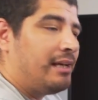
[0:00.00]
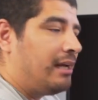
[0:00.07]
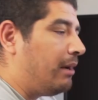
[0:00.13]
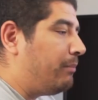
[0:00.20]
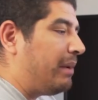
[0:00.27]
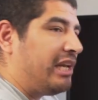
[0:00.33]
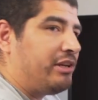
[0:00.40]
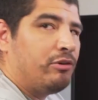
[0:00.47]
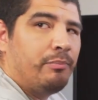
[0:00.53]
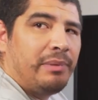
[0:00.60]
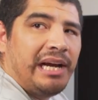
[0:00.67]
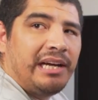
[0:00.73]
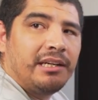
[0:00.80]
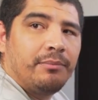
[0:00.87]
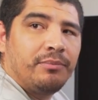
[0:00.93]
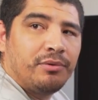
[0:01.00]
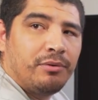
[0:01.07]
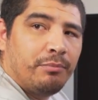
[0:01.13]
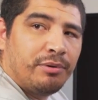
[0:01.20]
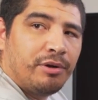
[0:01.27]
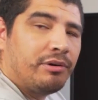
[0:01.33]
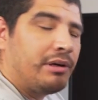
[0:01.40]
a manual backup through
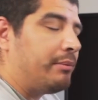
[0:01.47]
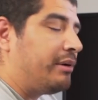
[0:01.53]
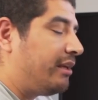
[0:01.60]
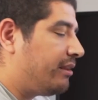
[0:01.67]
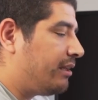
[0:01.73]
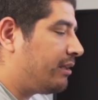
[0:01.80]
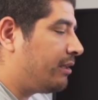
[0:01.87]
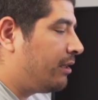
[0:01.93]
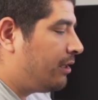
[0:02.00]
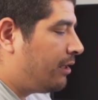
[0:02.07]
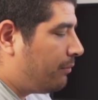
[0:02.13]
a program or anything.